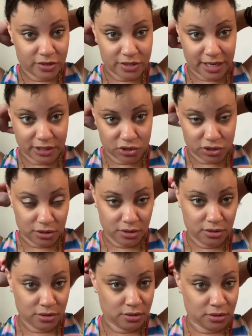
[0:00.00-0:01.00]
section.
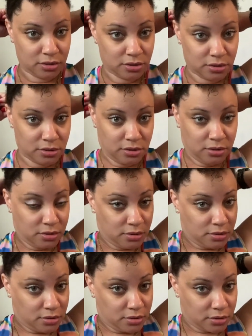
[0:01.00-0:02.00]

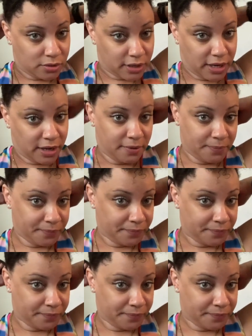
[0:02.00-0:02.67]
Okay.